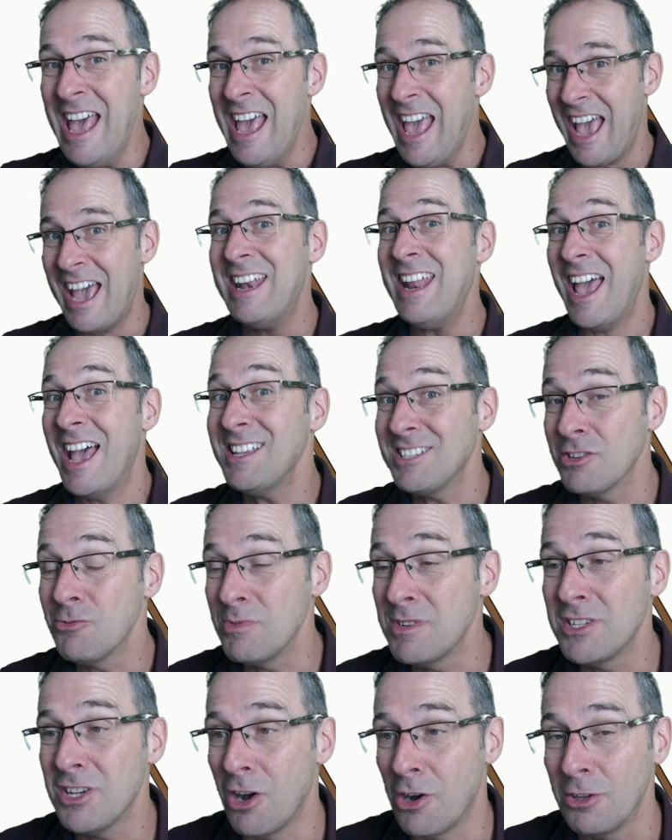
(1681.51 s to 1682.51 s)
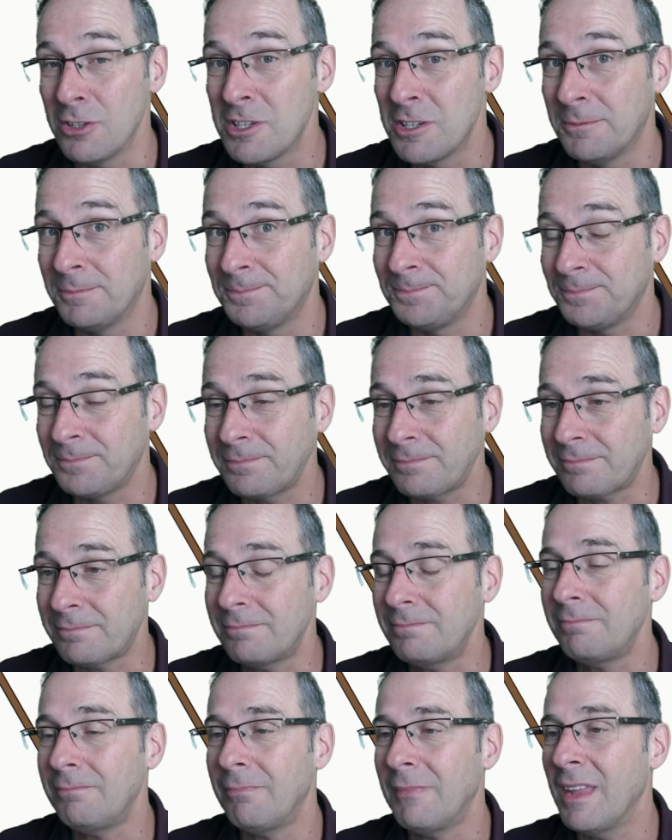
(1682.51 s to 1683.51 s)
And as a result,
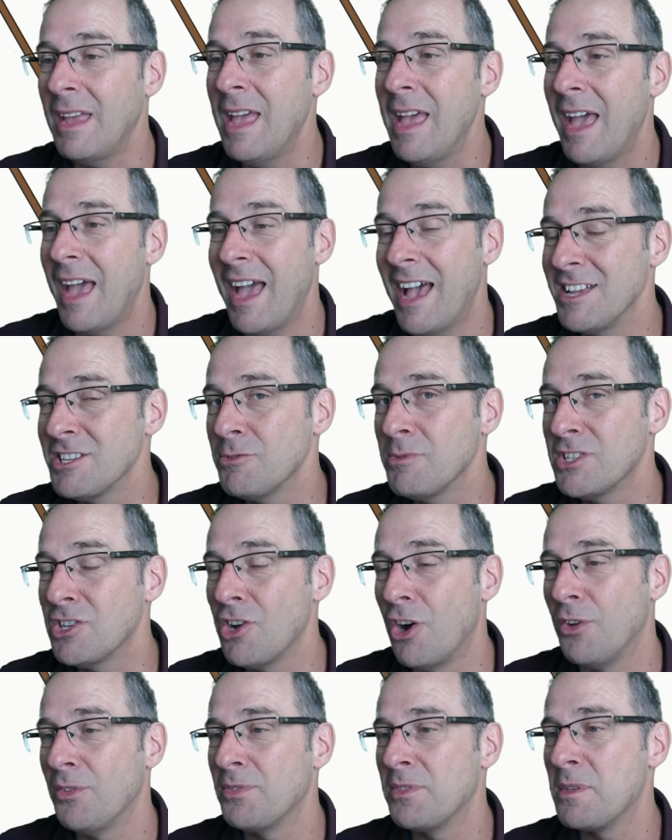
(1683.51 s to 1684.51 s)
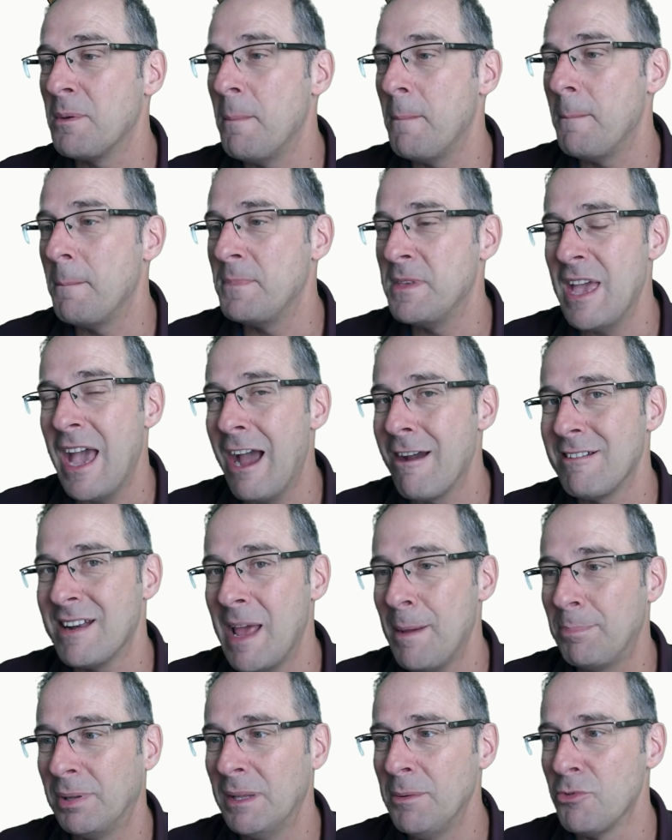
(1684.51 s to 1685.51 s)
the RNA
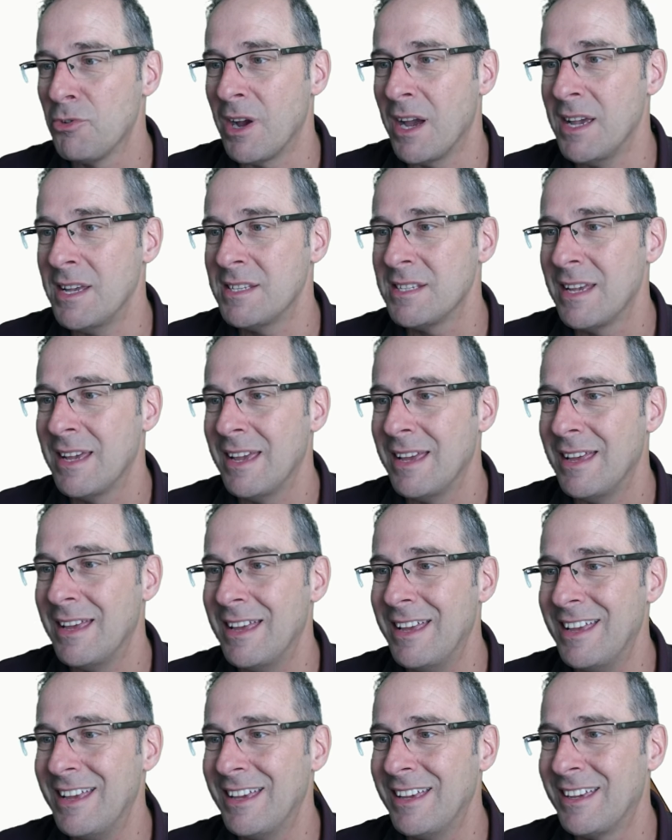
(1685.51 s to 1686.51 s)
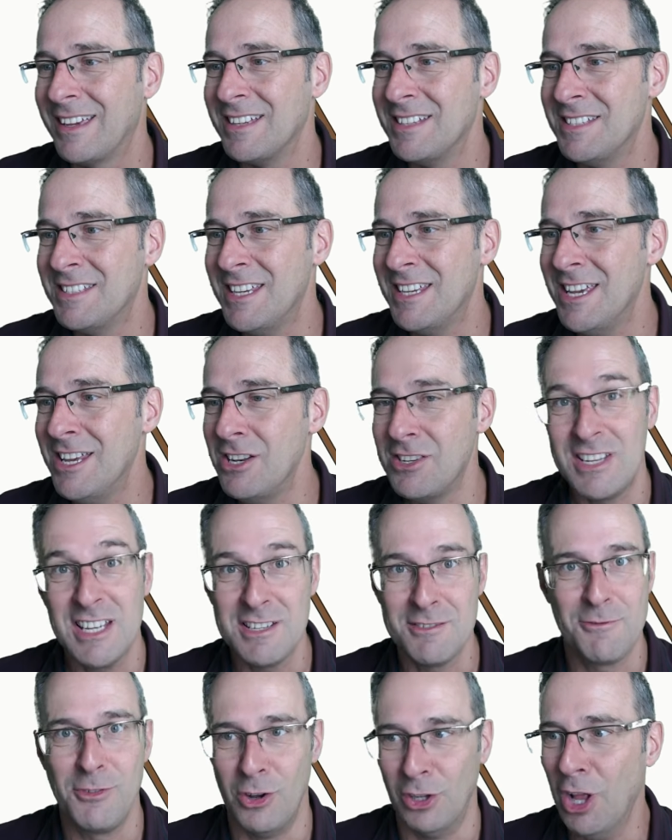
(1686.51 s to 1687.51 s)
polymerase doesn't
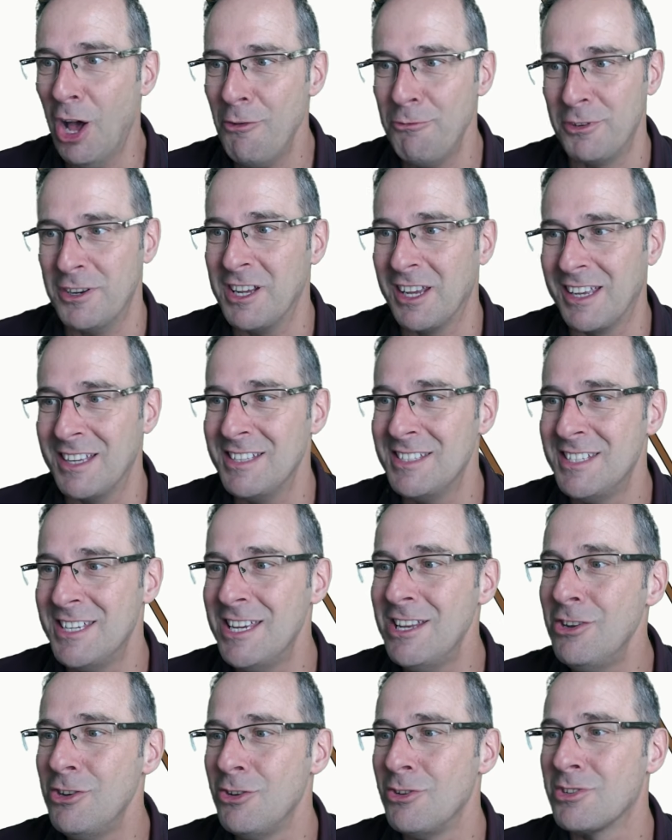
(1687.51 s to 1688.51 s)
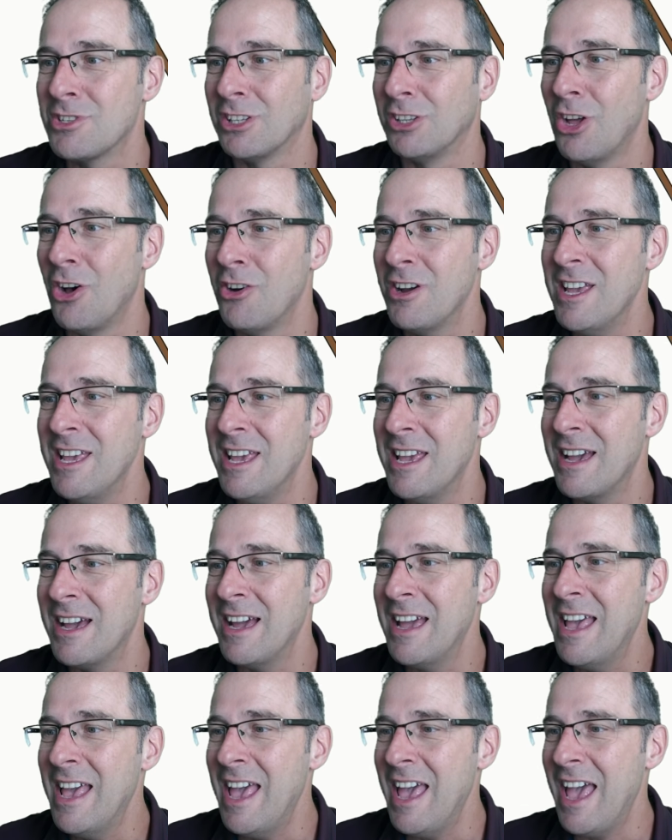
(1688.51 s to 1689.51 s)
fall off, and it continues along here
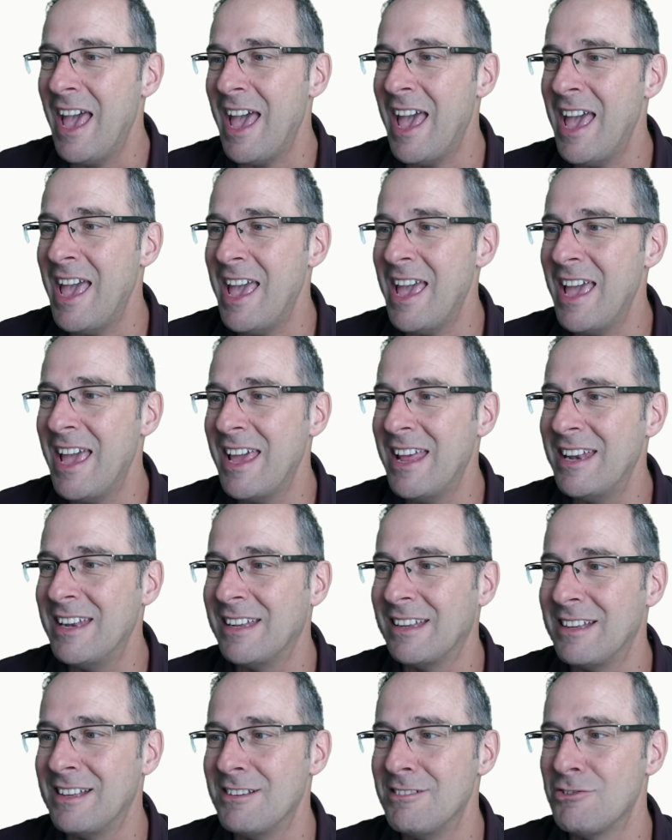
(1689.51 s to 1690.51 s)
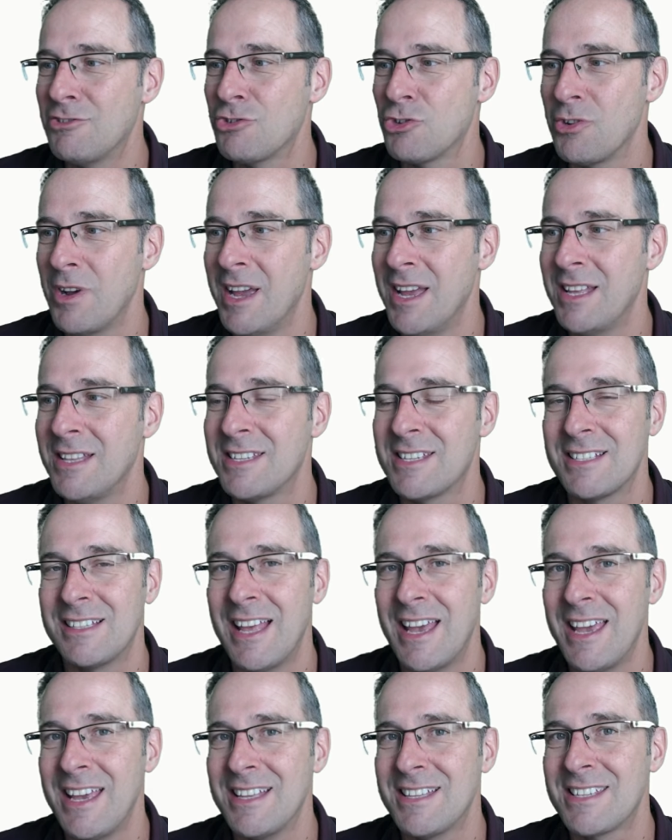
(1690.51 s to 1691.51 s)
and
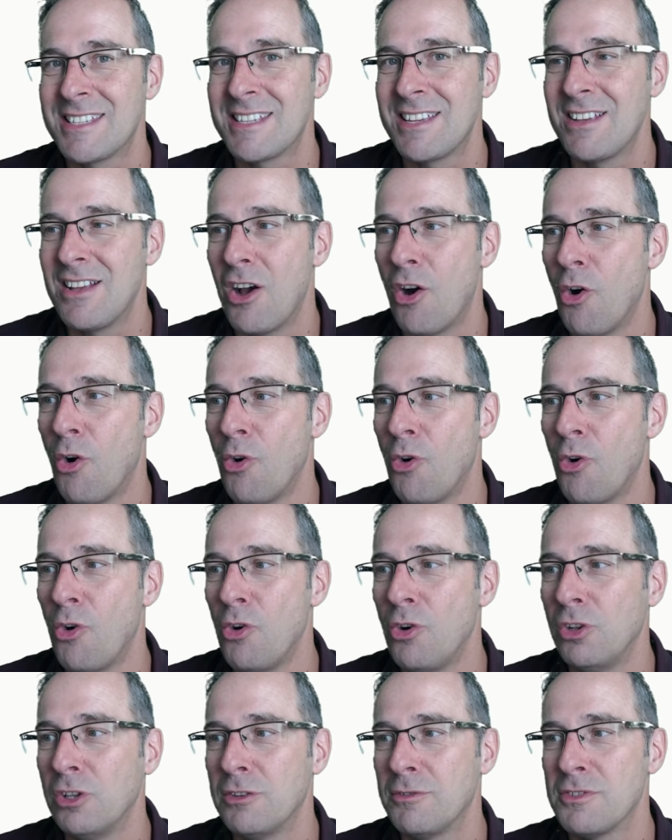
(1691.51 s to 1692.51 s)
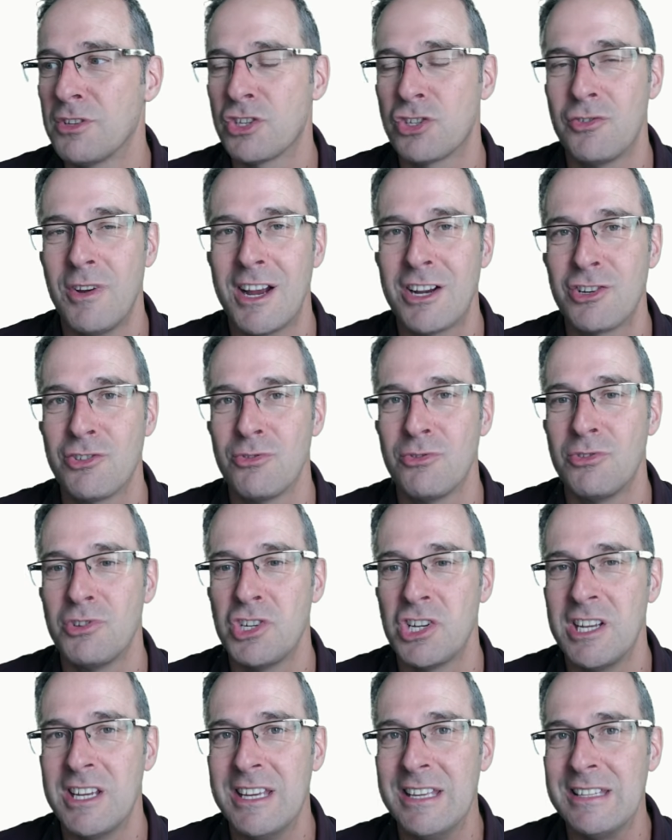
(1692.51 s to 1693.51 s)
translates all of the structural
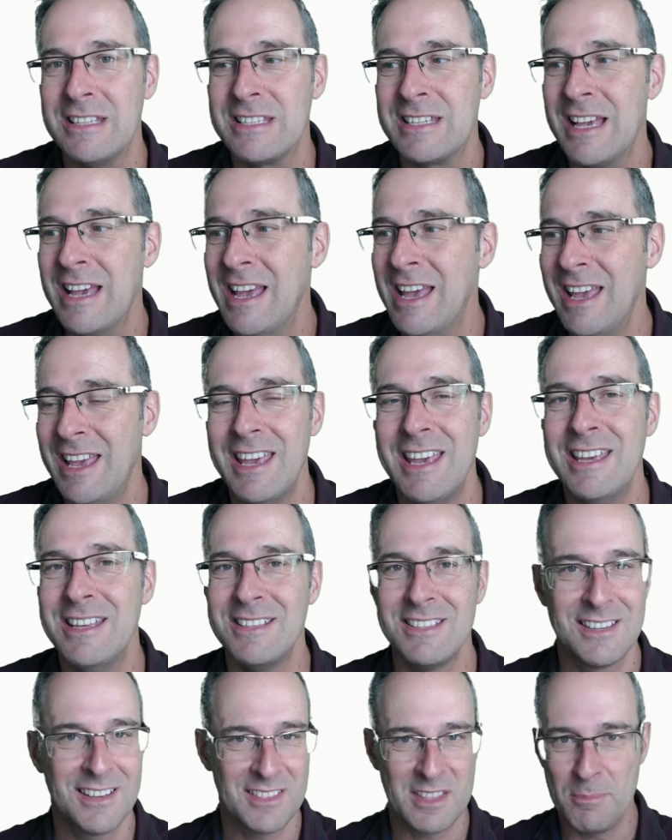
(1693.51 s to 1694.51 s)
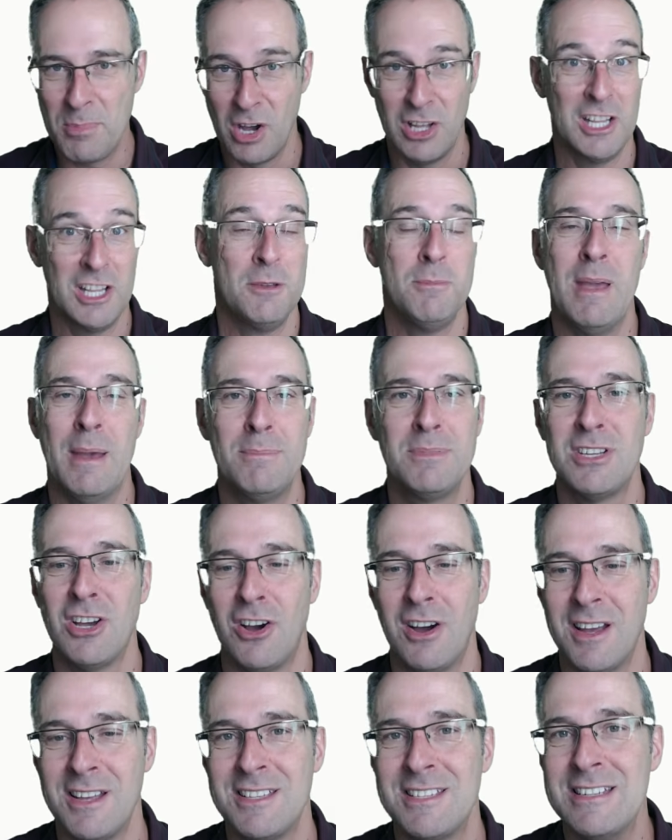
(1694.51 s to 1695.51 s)
genes into the
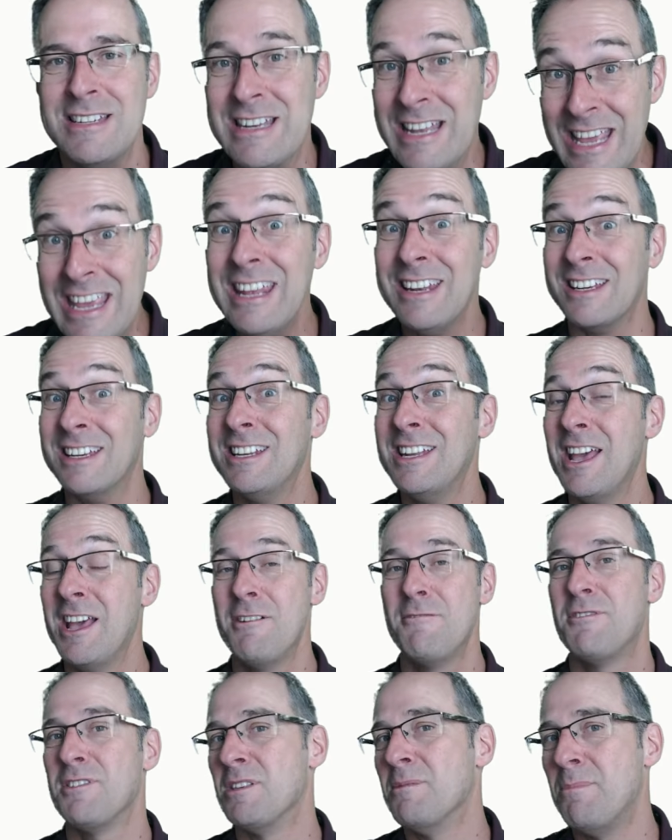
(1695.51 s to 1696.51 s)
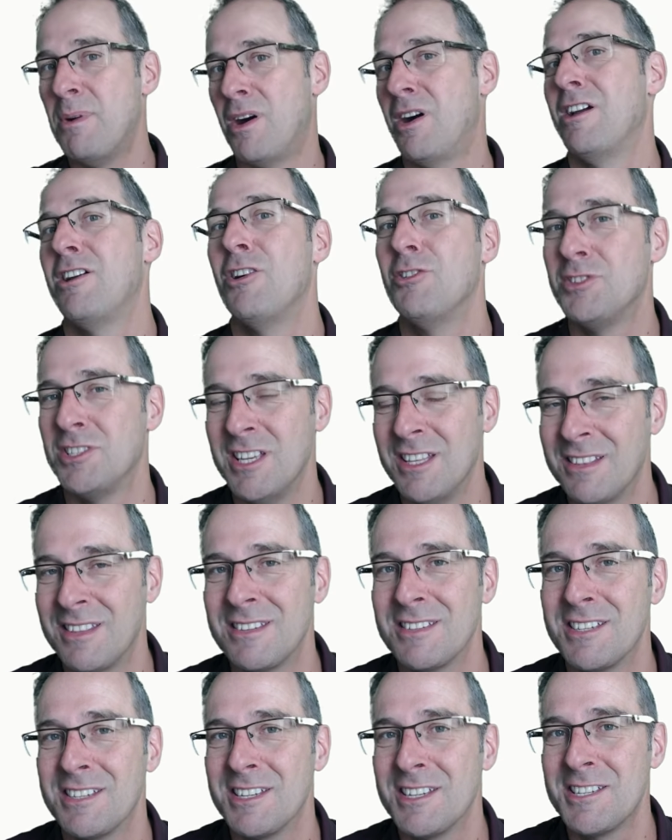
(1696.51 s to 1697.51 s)
polypeptides needed for the
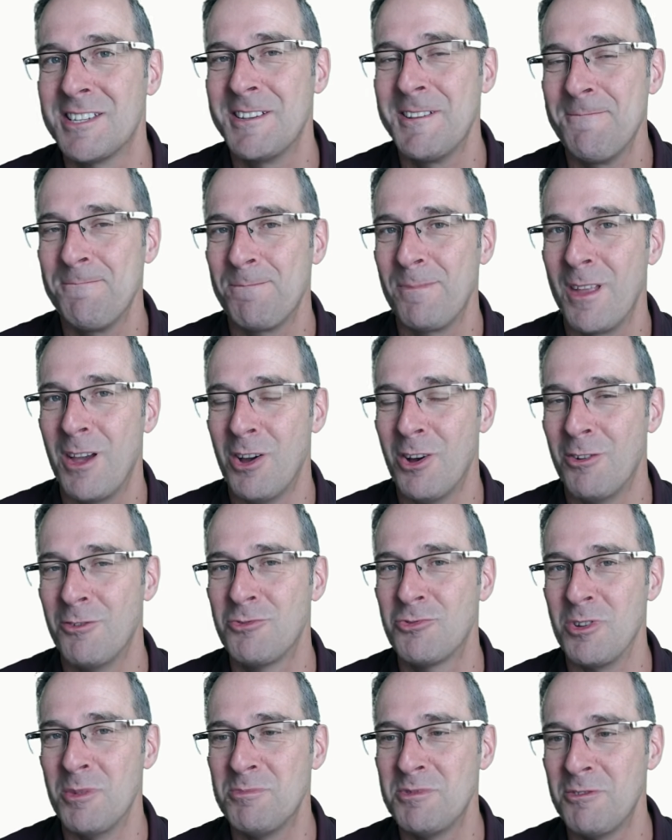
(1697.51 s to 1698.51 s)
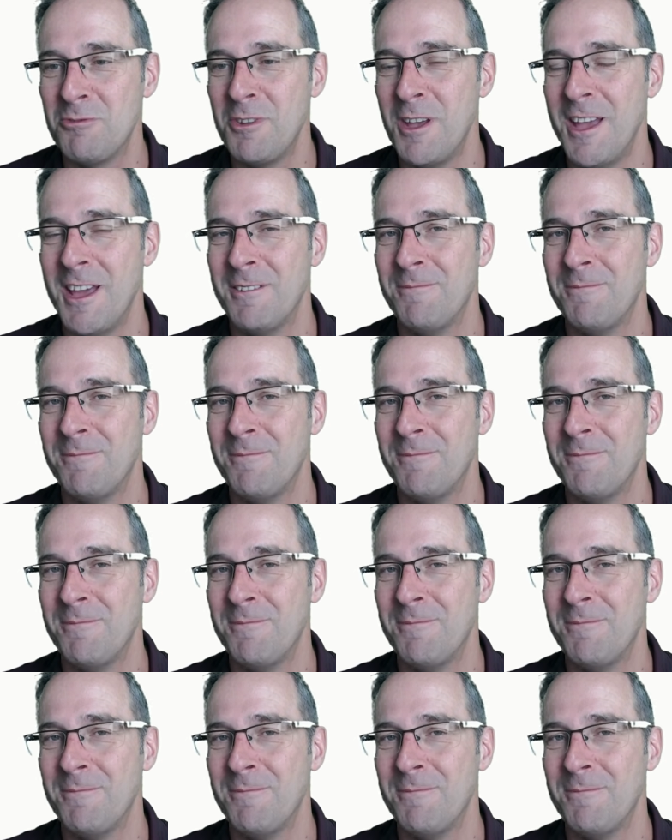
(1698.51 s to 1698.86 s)
biosynthesis of tryptophan.